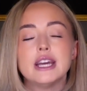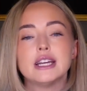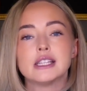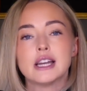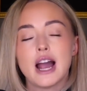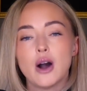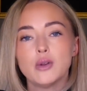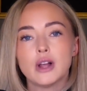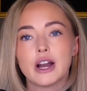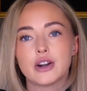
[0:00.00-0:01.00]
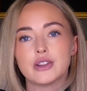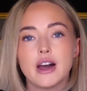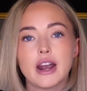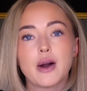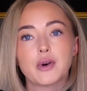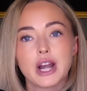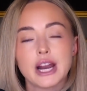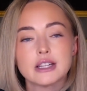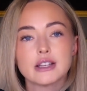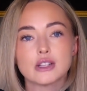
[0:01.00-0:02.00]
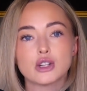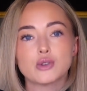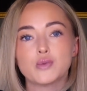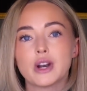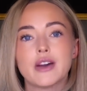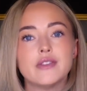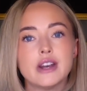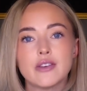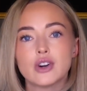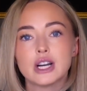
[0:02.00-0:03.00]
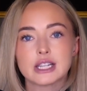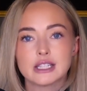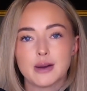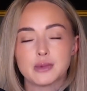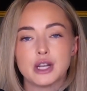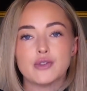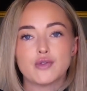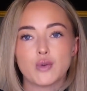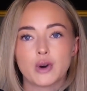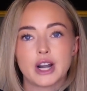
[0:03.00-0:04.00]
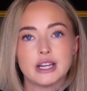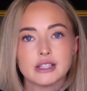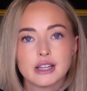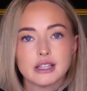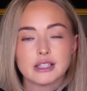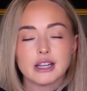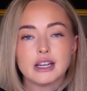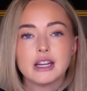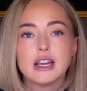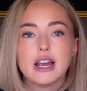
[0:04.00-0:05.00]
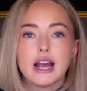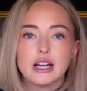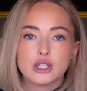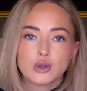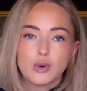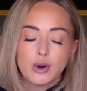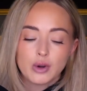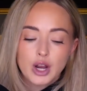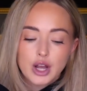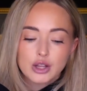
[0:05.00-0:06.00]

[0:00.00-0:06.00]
is an outlier that our ancestors would have never accepted for a citizen, end quote.